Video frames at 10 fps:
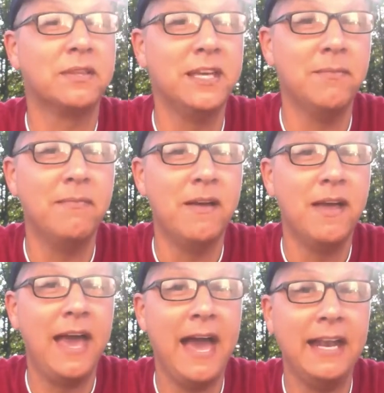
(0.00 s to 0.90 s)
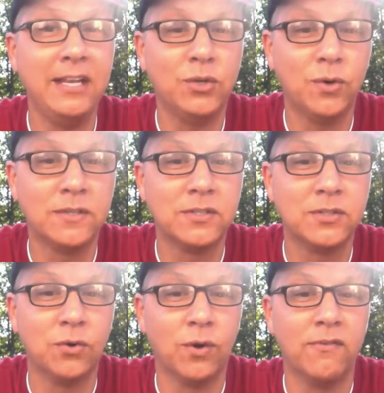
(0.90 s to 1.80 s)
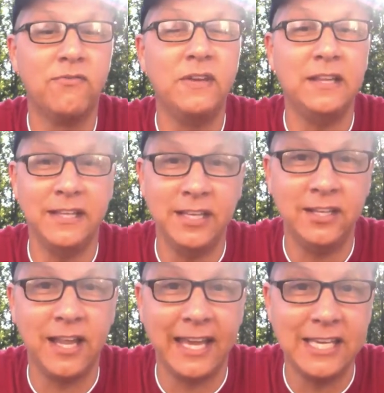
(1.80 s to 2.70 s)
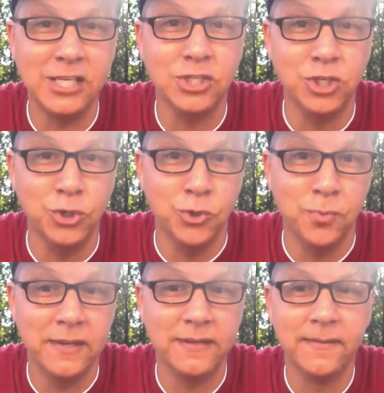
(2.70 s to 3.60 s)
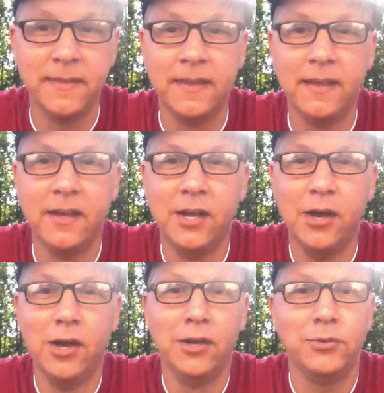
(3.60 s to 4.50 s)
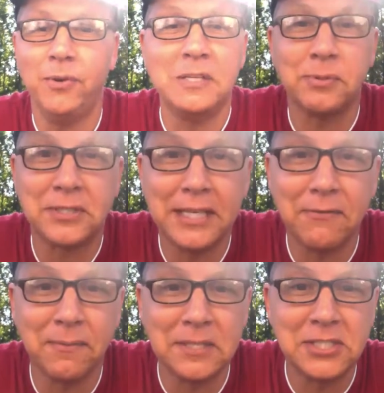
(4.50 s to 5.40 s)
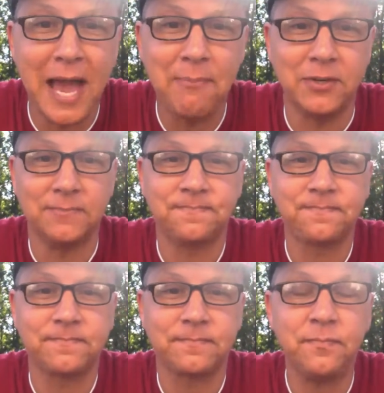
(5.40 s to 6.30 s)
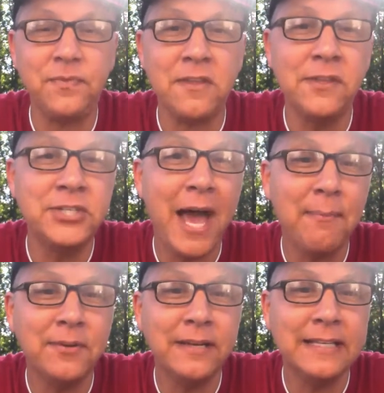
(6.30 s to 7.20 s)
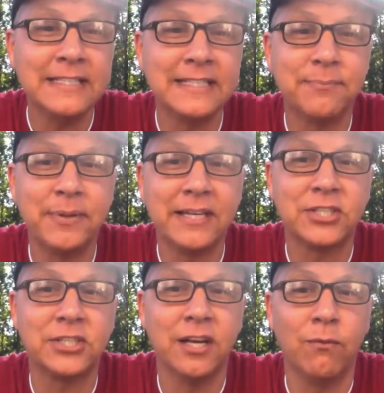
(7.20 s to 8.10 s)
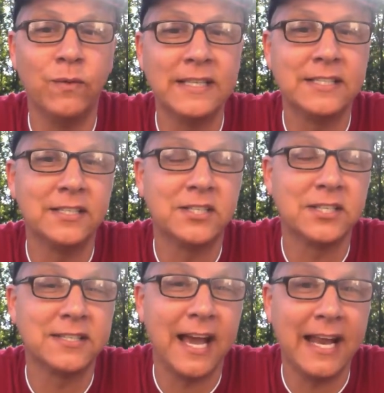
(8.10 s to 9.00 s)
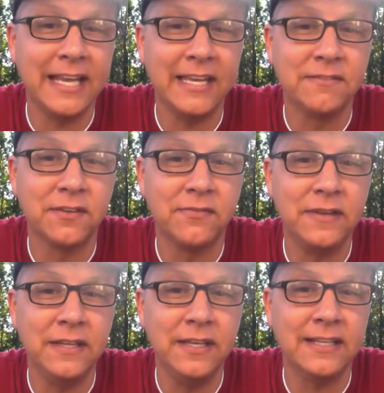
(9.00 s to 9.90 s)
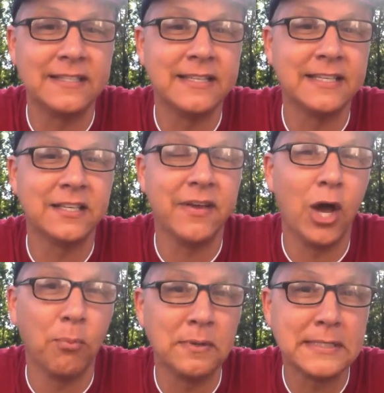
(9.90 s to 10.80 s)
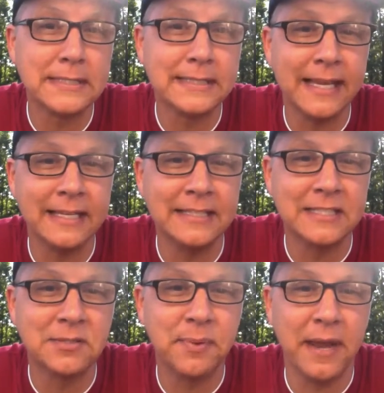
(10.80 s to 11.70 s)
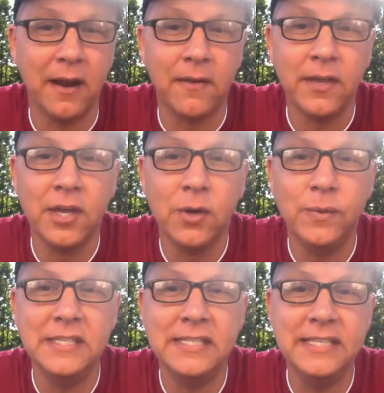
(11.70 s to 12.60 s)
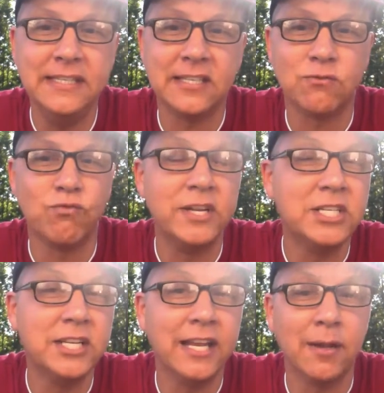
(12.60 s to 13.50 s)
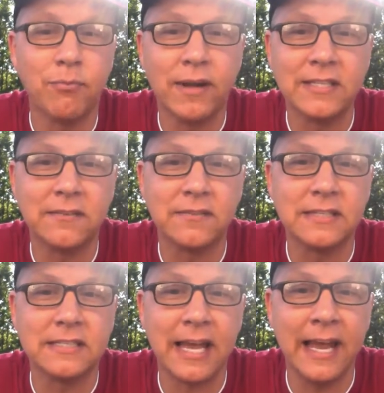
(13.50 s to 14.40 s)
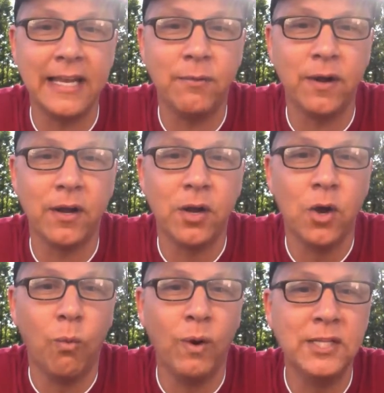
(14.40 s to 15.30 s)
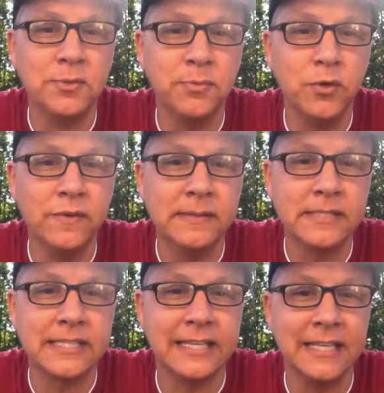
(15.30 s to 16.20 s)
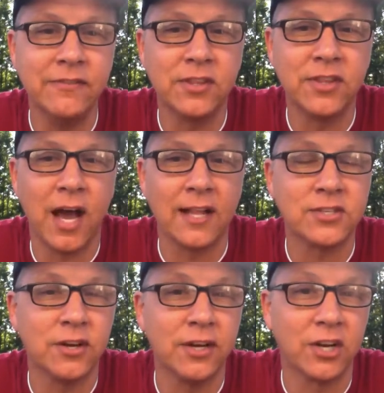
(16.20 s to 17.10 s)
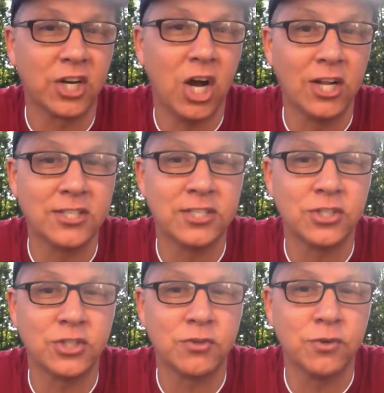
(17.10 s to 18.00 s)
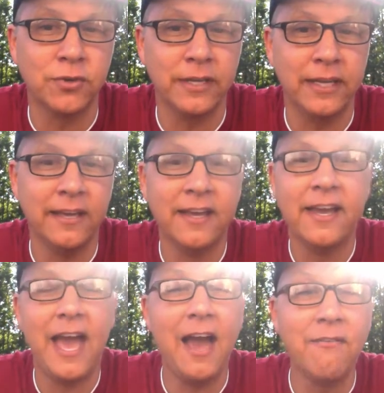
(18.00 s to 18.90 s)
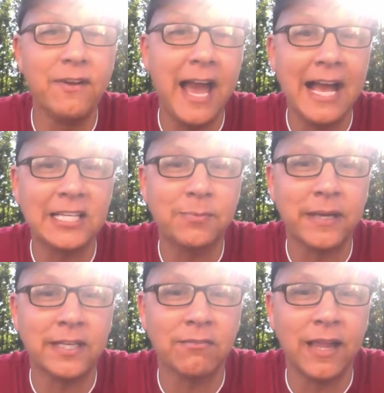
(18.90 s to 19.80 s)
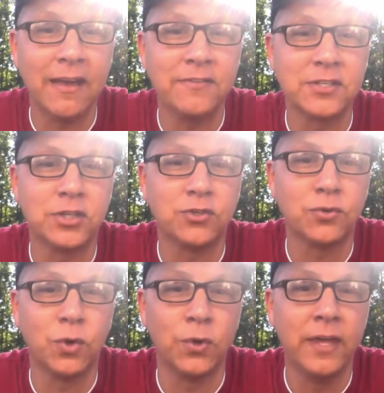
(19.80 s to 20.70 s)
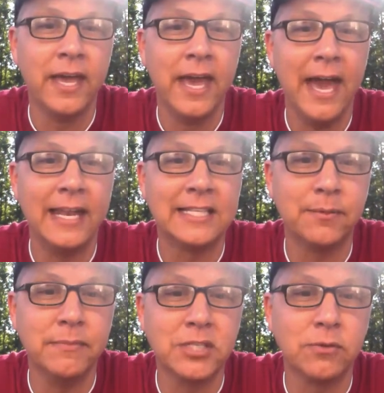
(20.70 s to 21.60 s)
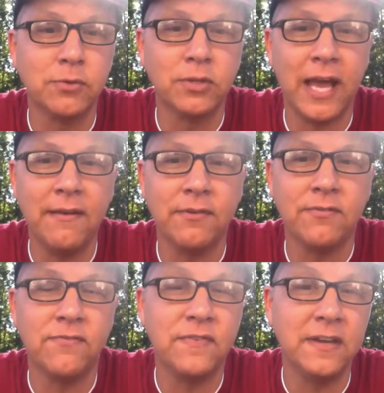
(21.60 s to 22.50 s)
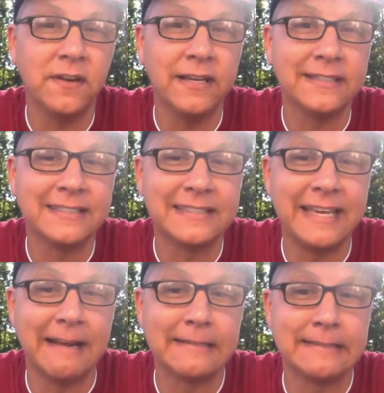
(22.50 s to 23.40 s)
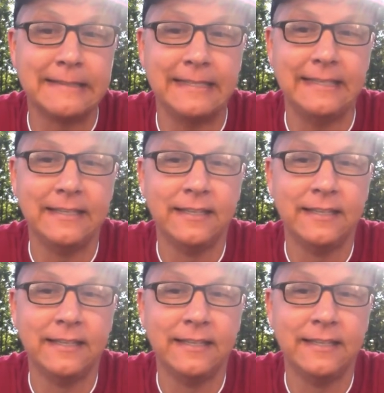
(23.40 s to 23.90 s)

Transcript: with him heading towards the door, feeling like he's doomed. So, what are you supposed to get from this chapter? The chapter in its depiction of Winston's society gives a feeling and sense of helplessness and despair. We see this rigid and oppressive society where one's movements and even thoughts are under constant scrutiny. Every aspect of life is controlled, and it's a miserable life of fear and scarcity.